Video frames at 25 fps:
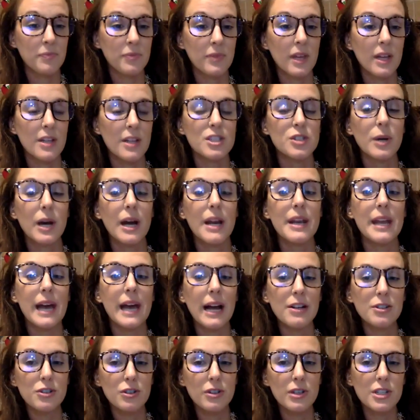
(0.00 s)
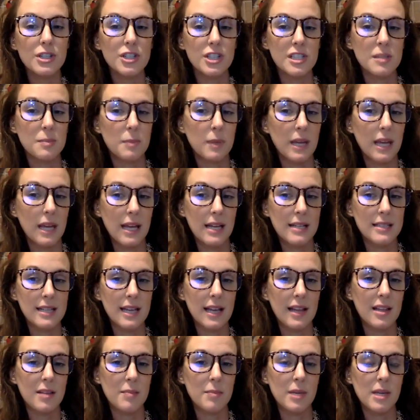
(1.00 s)
And so I naturally just began
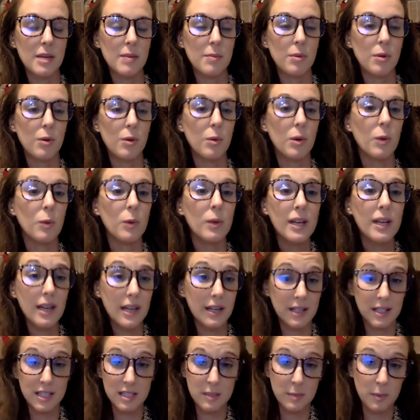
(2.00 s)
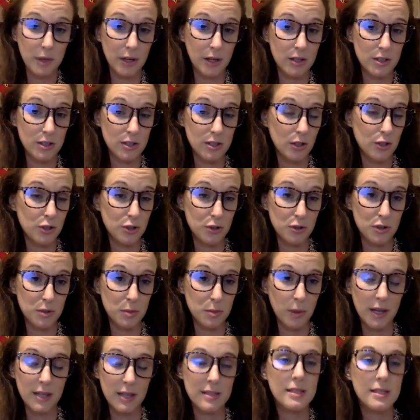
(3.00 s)
telling people what we had experienced on Juice
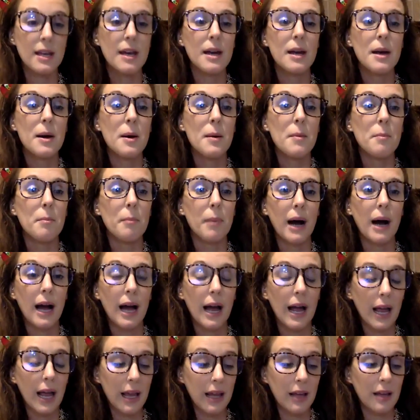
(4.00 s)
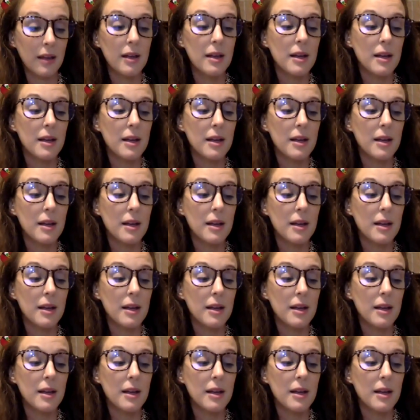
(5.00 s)
Plus, my